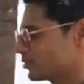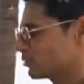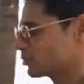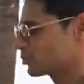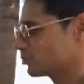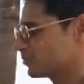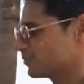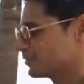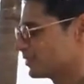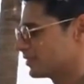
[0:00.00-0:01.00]
wish you
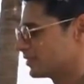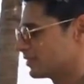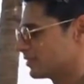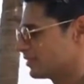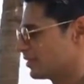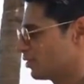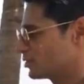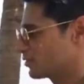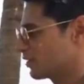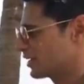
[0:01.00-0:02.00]

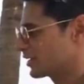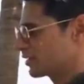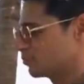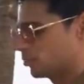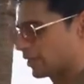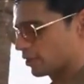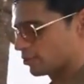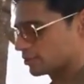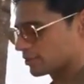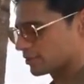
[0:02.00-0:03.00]
lots of luck and more mangoes.